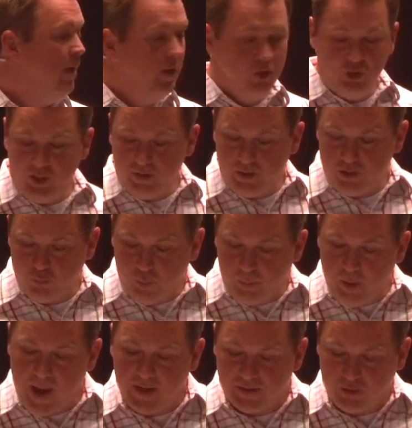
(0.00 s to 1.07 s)
Jesus
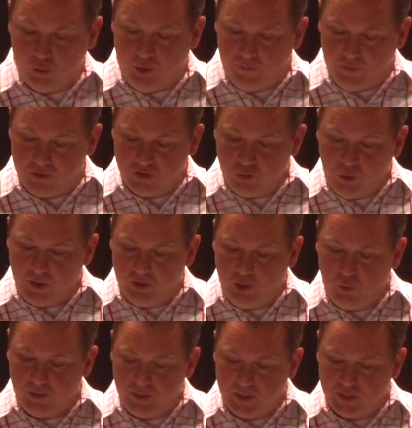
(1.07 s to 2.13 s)
replies to her in verse
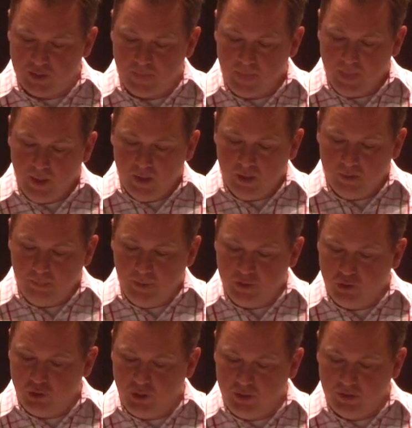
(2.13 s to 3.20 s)
22. He says, "But
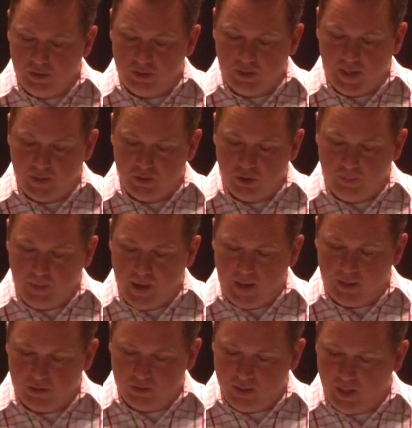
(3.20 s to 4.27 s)
Jesus answered
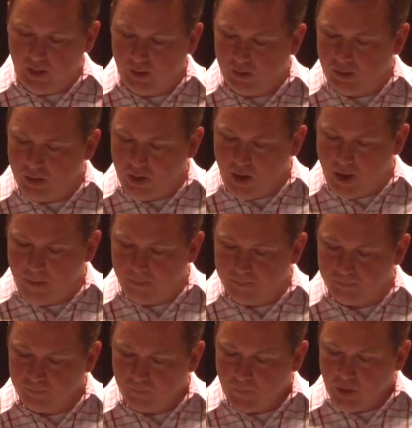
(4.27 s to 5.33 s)
by saying,
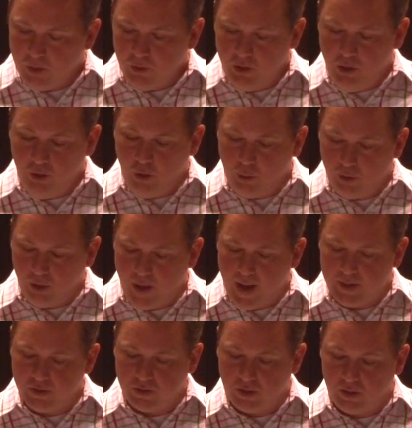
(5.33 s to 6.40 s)
you don't know what you're
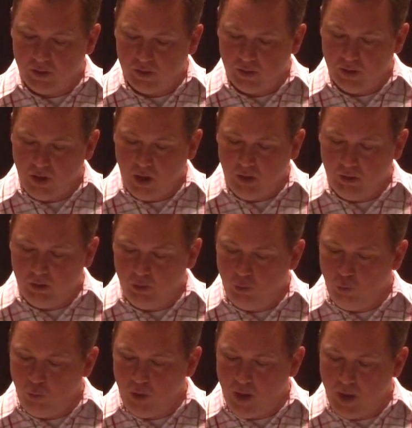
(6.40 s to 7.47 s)
asking. Are
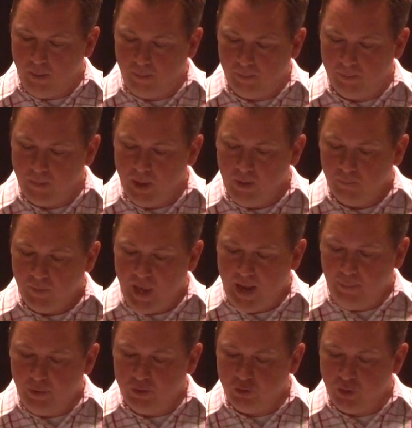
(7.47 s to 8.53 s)
you
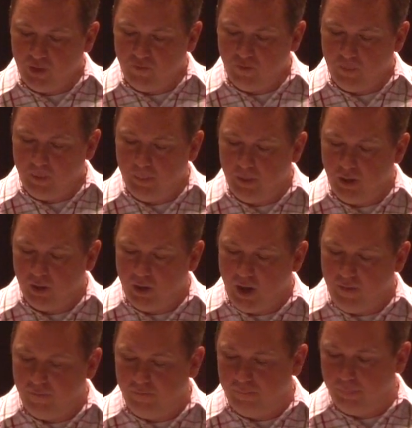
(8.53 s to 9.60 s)
able to drink from the bitter
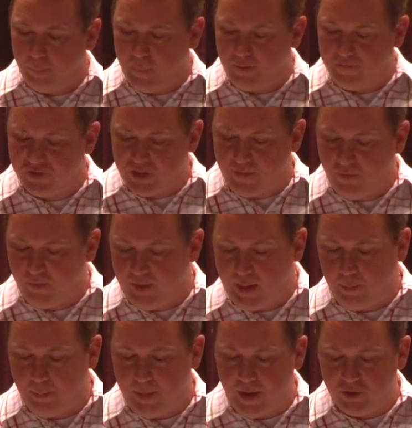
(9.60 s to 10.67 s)
cup of suffering that
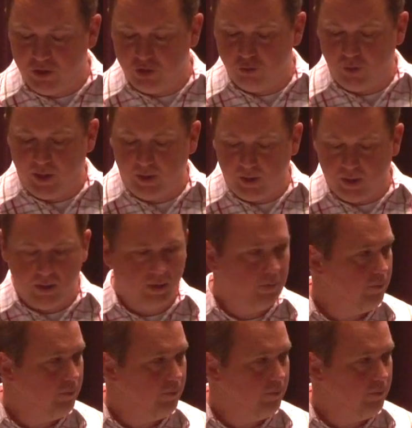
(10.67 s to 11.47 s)
I'm about to drink?"